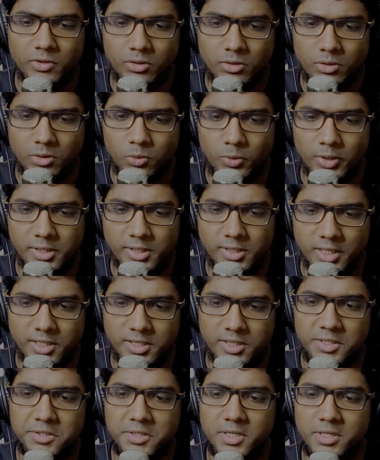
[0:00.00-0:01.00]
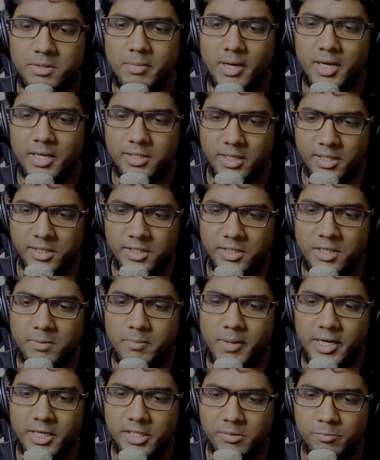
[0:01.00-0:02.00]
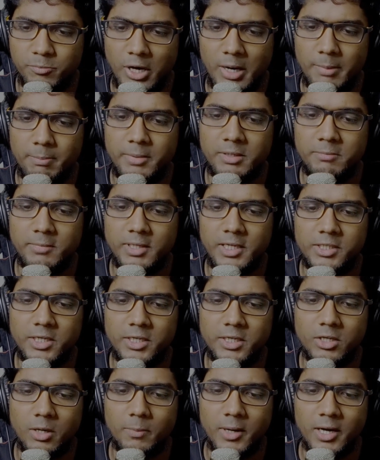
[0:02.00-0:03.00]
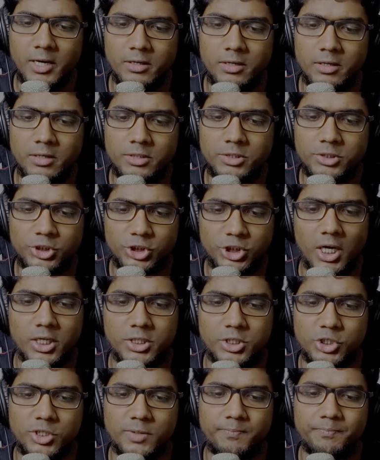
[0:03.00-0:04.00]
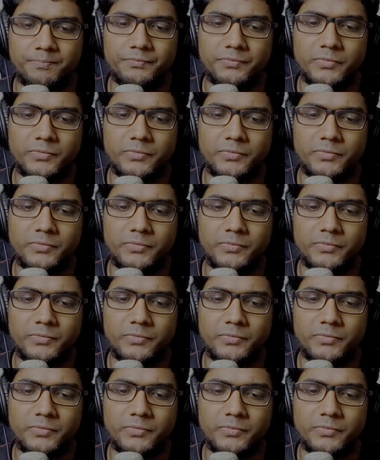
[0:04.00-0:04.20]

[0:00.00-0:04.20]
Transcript: who was succeeded by his Brahmin military commander Chach.